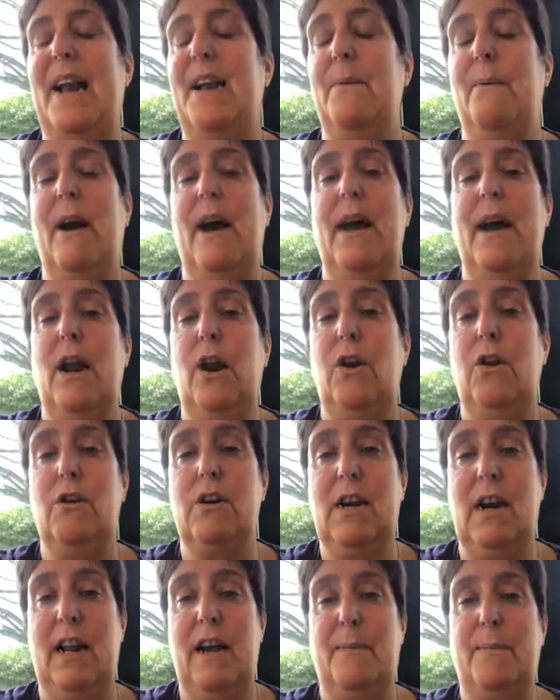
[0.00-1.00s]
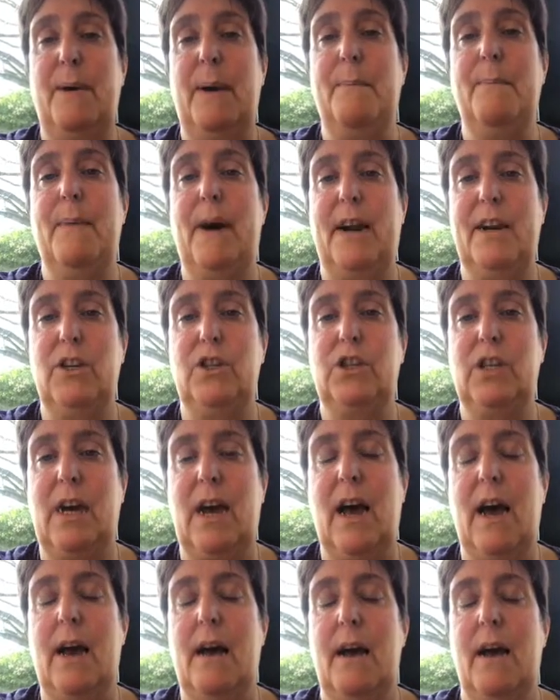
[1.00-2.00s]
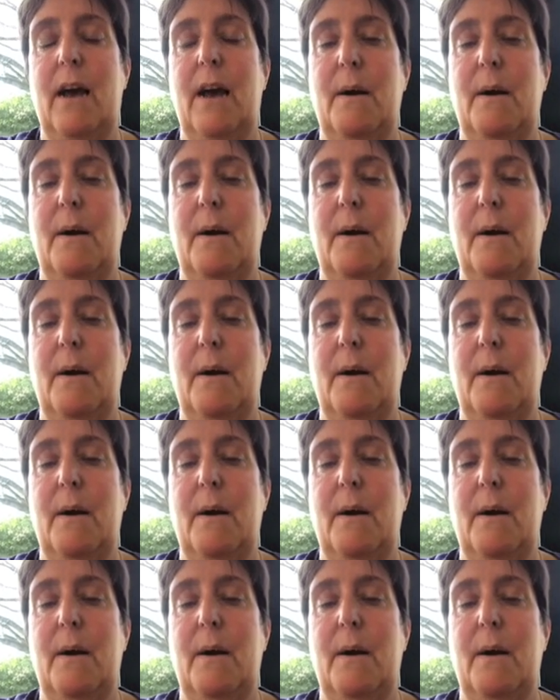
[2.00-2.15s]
anyway, luckily I've managed to get